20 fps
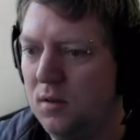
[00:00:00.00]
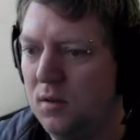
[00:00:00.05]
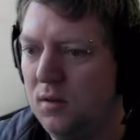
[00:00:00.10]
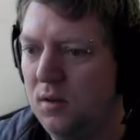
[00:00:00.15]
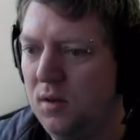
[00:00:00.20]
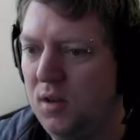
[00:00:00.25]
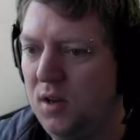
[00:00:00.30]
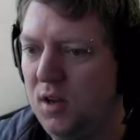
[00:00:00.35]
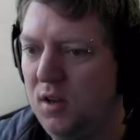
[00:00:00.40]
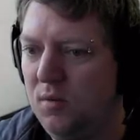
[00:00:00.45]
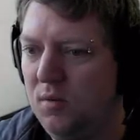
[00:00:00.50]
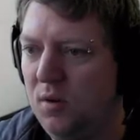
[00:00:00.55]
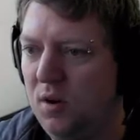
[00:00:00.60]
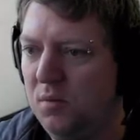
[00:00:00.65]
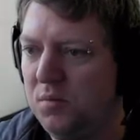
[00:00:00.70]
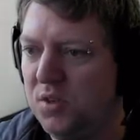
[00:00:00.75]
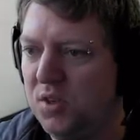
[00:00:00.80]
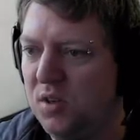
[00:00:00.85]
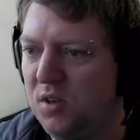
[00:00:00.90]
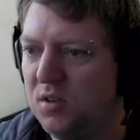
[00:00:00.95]
You know what? I'm
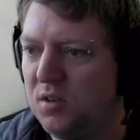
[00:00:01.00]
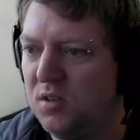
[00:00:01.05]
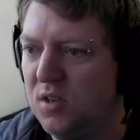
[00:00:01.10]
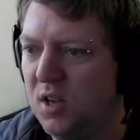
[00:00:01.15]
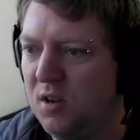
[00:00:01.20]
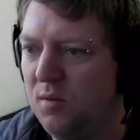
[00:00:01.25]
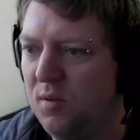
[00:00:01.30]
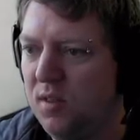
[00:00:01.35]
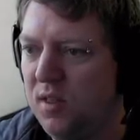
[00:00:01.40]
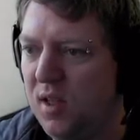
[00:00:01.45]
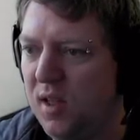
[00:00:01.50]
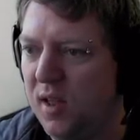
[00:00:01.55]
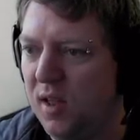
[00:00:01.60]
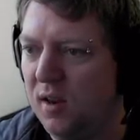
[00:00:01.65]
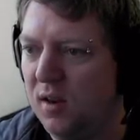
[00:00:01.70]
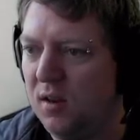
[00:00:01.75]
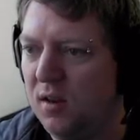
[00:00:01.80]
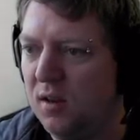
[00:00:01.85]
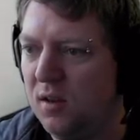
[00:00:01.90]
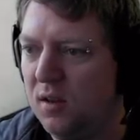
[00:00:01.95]
just going to stick with that.
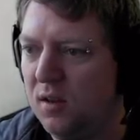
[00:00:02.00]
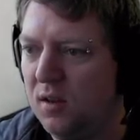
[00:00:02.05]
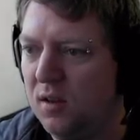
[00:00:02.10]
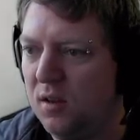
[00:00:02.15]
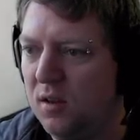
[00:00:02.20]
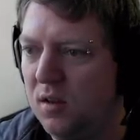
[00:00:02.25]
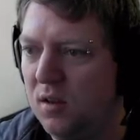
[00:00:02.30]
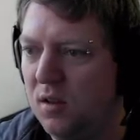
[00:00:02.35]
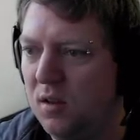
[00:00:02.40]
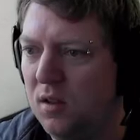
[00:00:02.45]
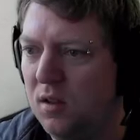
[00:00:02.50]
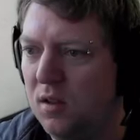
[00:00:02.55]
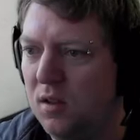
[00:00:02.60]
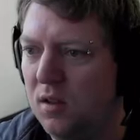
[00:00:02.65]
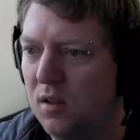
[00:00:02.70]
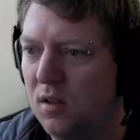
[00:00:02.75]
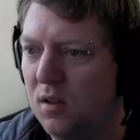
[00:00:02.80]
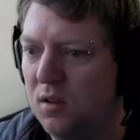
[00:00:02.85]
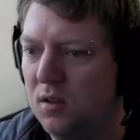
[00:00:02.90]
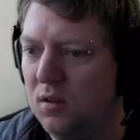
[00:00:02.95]

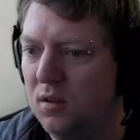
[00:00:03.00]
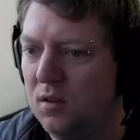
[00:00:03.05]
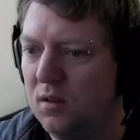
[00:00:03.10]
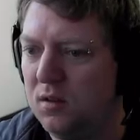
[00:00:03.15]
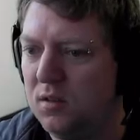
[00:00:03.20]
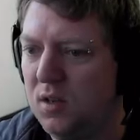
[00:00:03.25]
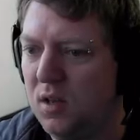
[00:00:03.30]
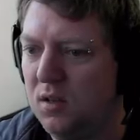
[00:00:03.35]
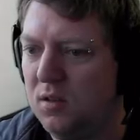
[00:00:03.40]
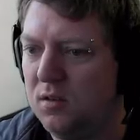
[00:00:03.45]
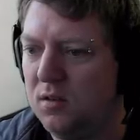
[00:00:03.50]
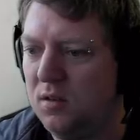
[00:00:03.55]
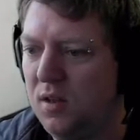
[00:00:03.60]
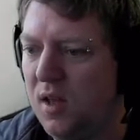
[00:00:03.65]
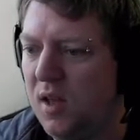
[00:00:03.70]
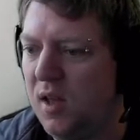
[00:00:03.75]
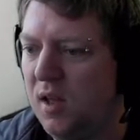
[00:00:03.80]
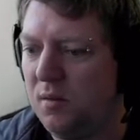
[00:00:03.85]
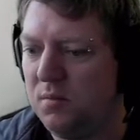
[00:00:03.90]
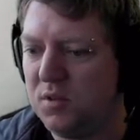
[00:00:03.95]
Because those...
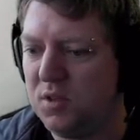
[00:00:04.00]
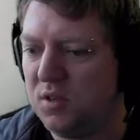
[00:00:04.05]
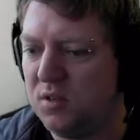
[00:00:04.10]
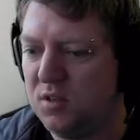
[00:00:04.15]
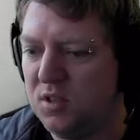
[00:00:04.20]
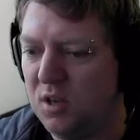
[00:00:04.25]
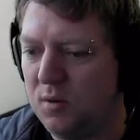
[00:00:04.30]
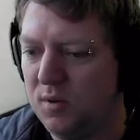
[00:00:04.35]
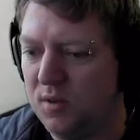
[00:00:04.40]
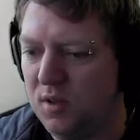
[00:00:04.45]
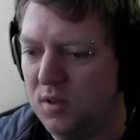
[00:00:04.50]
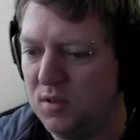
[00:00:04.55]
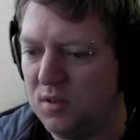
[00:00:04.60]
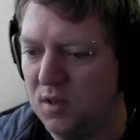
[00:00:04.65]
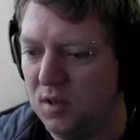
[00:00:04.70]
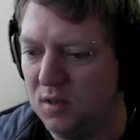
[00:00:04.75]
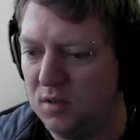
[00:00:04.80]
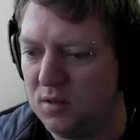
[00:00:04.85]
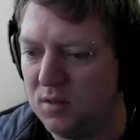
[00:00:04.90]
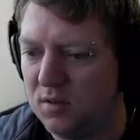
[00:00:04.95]
Yeah, I'm just going to stick with these
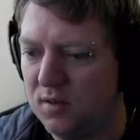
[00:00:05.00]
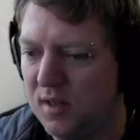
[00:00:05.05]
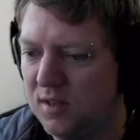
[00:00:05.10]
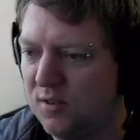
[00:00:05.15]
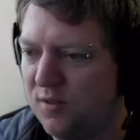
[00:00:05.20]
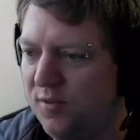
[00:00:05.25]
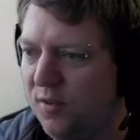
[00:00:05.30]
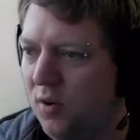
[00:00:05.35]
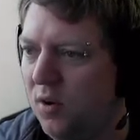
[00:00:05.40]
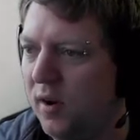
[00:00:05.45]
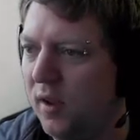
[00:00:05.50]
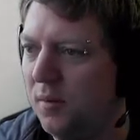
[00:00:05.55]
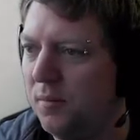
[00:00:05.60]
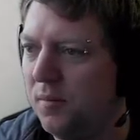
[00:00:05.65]
things. That's fine.